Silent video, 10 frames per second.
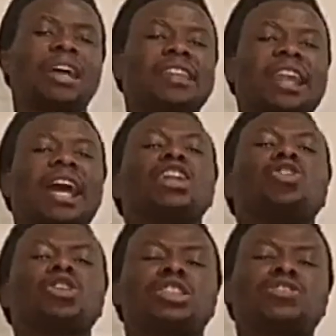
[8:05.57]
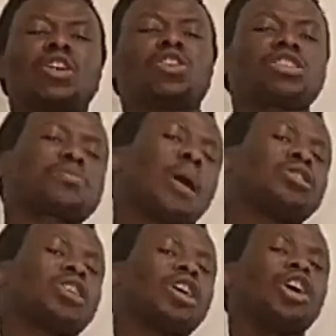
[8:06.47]
Underline, not even on this
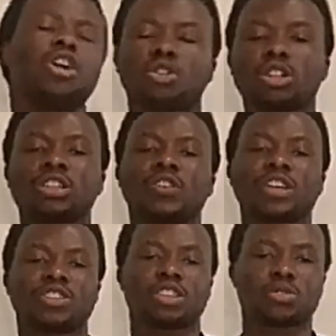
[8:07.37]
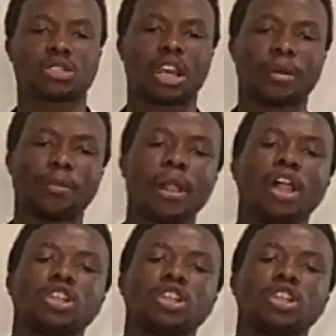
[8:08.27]
mountain, not even in Jerusalem.